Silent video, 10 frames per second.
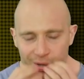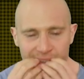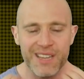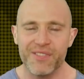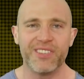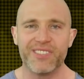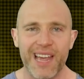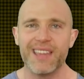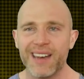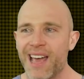Couldn't even
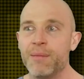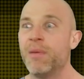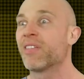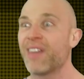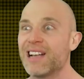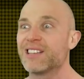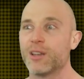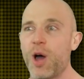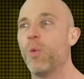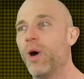say the name. Thanks a
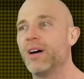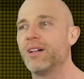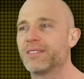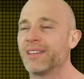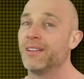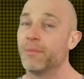lot, world.